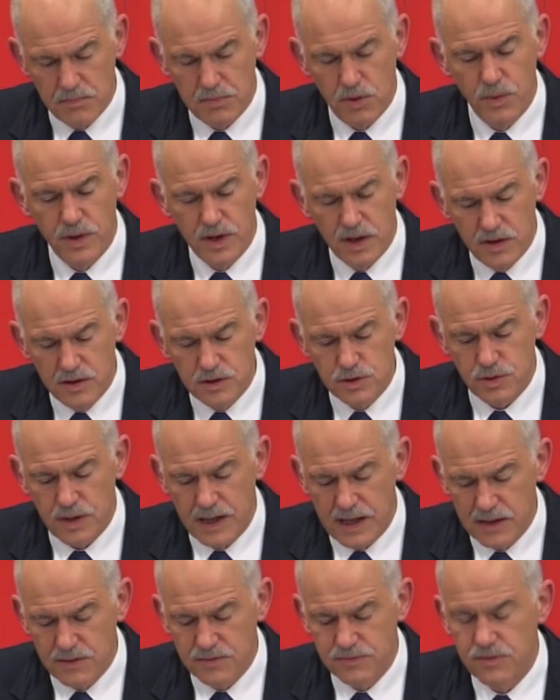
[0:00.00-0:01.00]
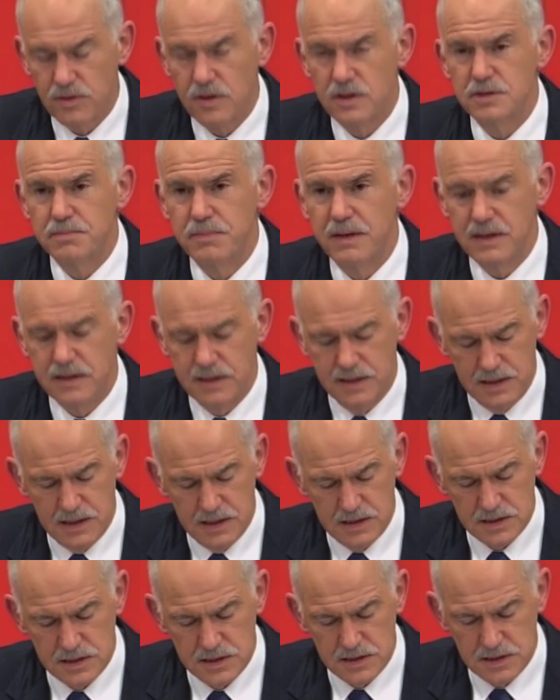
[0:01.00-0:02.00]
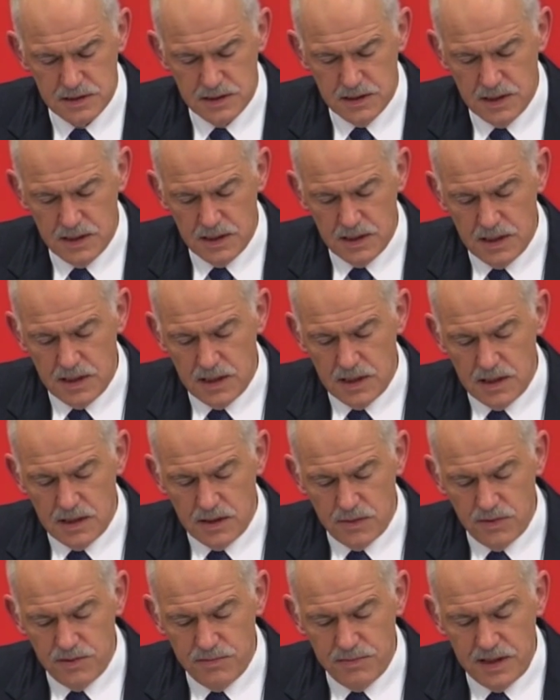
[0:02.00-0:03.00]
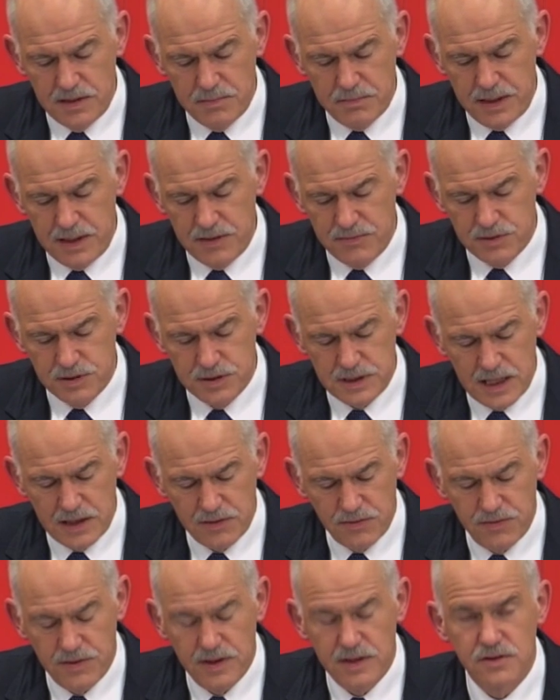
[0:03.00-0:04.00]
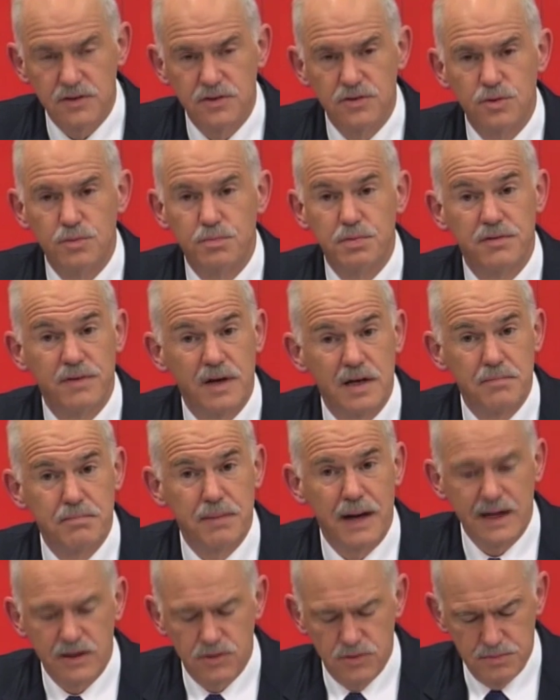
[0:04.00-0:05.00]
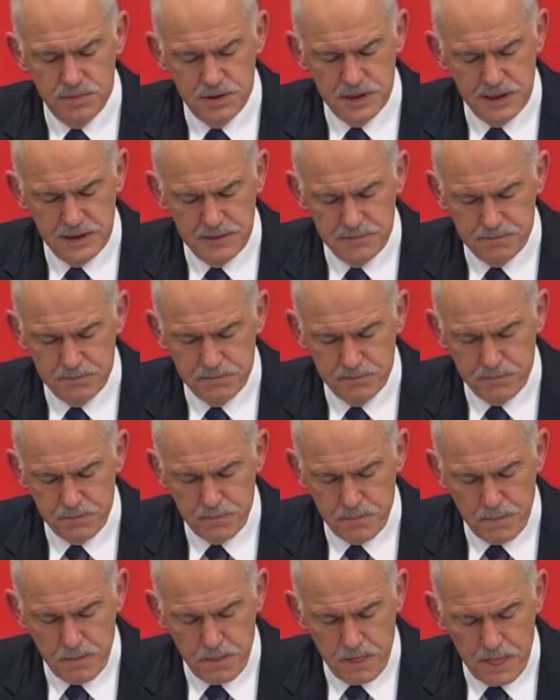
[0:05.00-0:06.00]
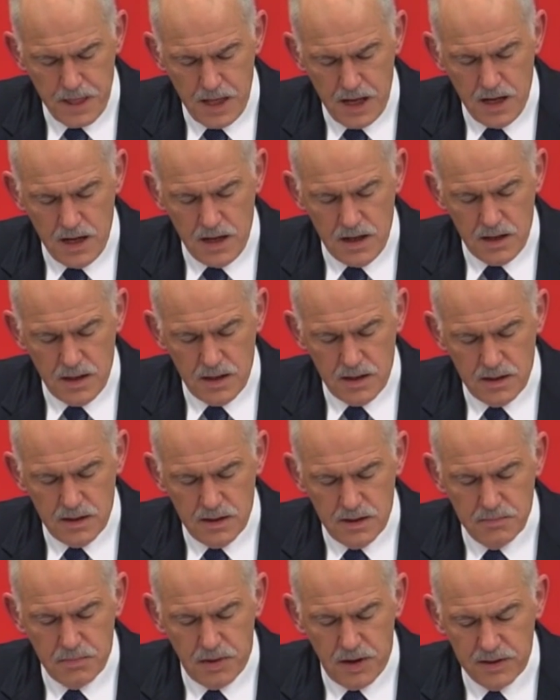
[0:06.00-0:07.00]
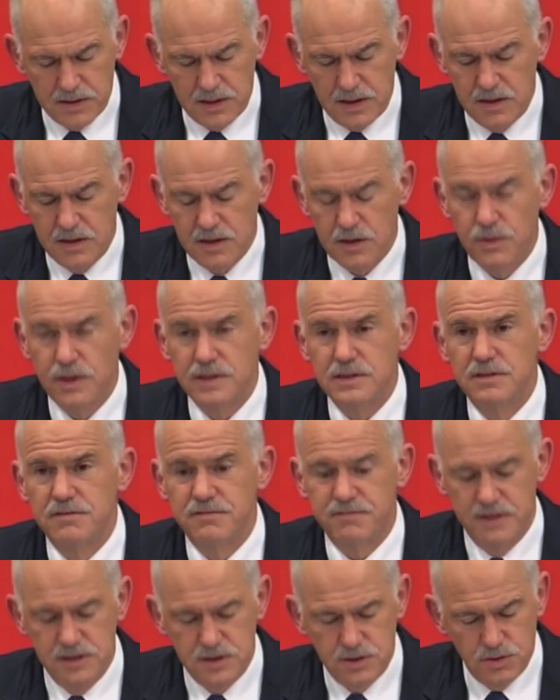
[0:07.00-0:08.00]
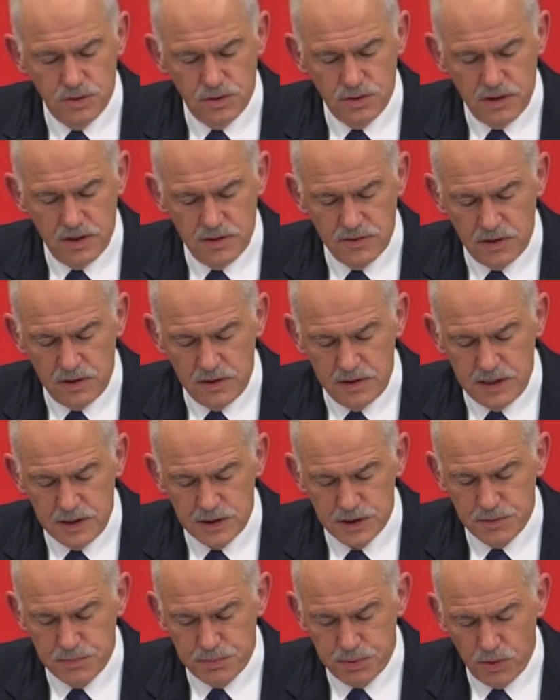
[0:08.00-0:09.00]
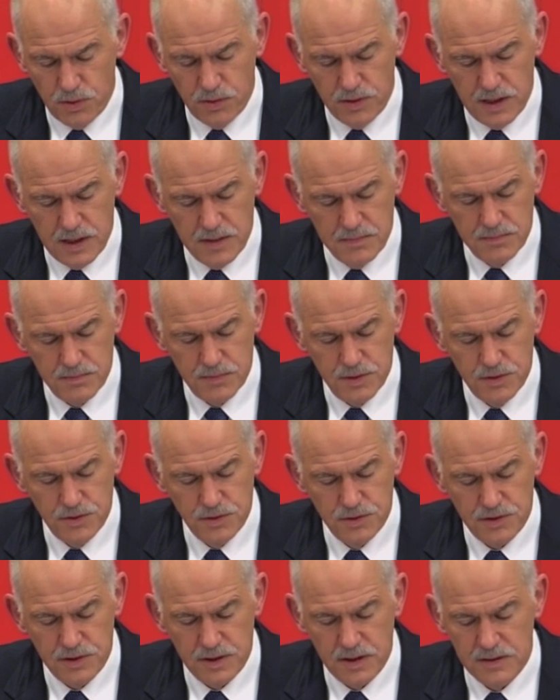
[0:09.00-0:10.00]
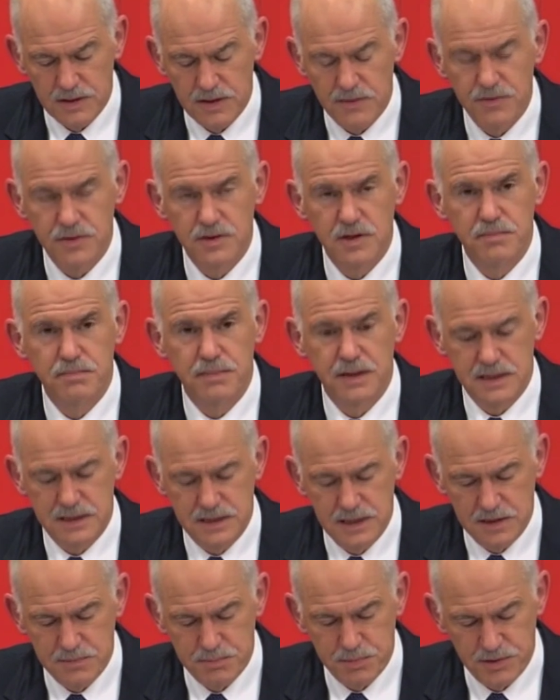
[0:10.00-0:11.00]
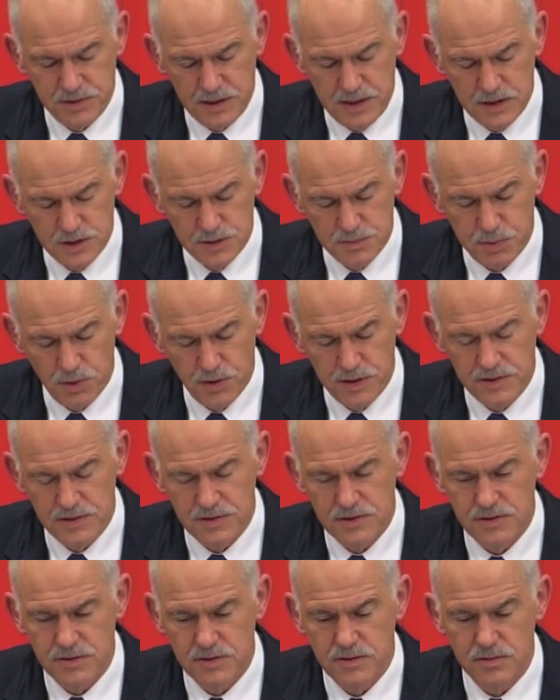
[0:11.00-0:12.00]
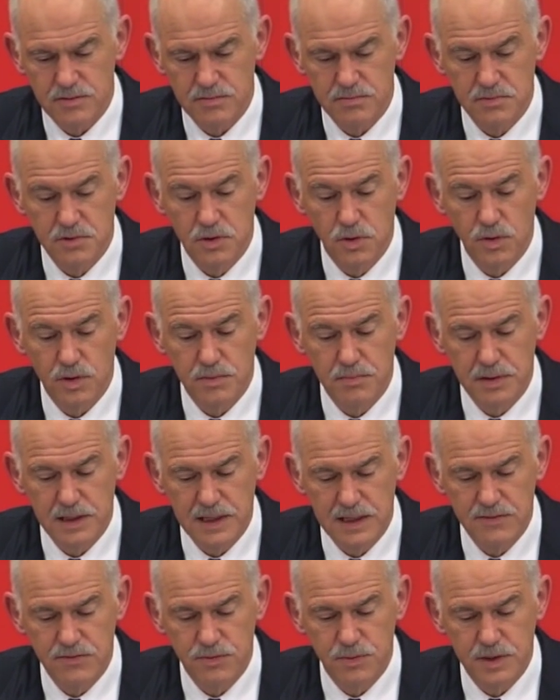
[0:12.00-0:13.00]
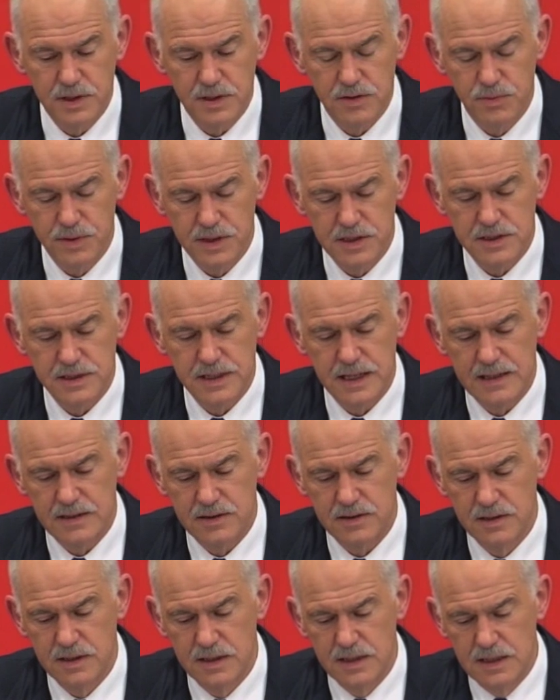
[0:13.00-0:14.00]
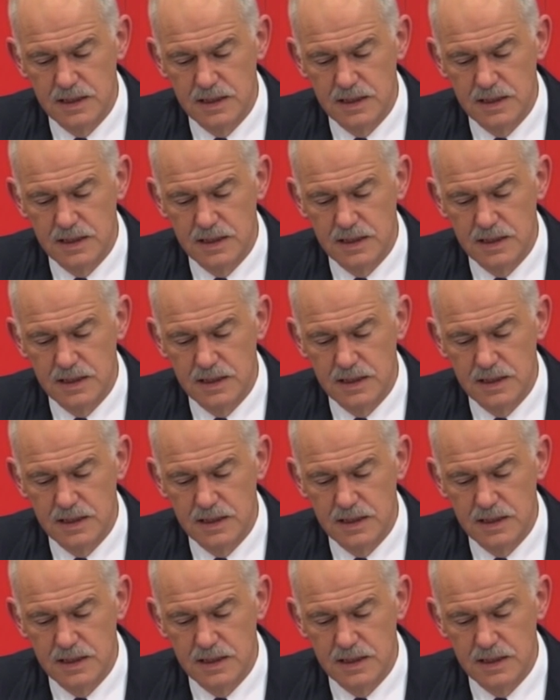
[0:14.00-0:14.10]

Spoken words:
But we are on track for our spending cuts. We made painful sacrifices to prevent bankruptcy, embarked on an aggressive fiscal consolidation program, reducing our deficit by 6 percentage points. No one believed we could reach that.